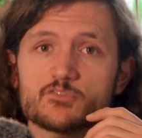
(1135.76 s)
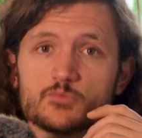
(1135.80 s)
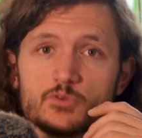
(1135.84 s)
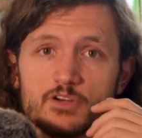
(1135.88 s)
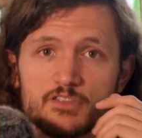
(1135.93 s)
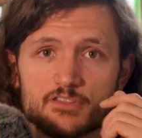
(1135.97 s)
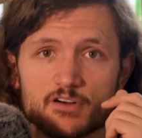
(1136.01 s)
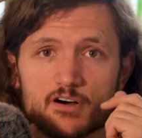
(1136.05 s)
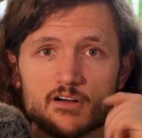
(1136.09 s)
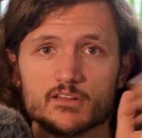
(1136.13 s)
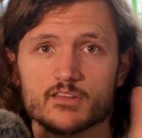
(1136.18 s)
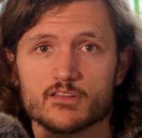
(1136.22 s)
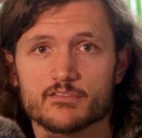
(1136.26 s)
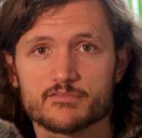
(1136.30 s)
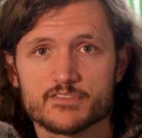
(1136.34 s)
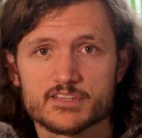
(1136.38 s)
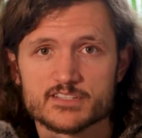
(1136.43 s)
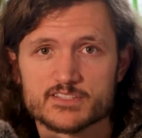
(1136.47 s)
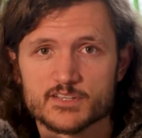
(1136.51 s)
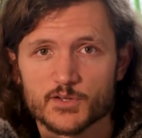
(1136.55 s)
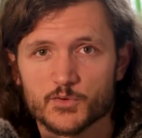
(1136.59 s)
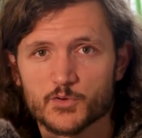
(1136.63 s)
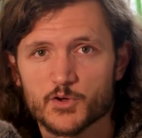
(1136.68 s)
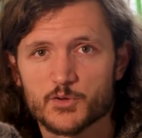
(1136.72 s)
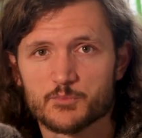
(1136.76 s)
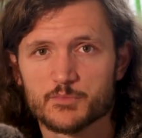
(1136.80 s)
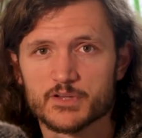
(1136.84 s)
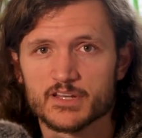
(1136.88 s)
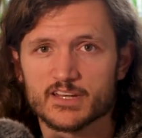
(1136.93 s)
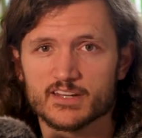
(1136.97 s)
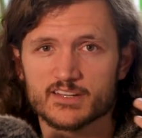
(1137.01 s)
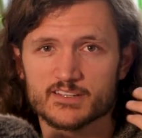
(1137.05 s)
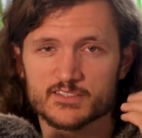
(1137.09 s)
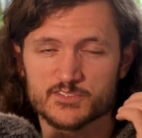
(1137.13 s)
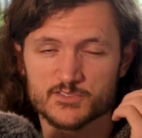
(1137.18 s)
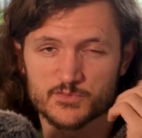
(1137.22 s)
with all of this
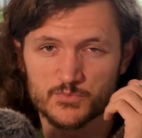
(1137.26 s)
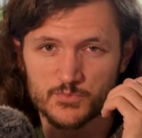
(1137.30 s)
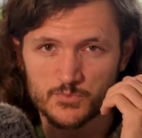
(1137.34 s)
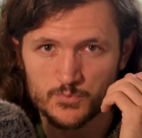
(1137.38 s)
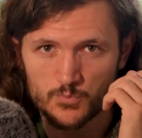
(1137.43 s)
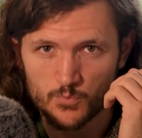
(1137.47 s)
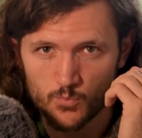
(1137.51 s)
equipment is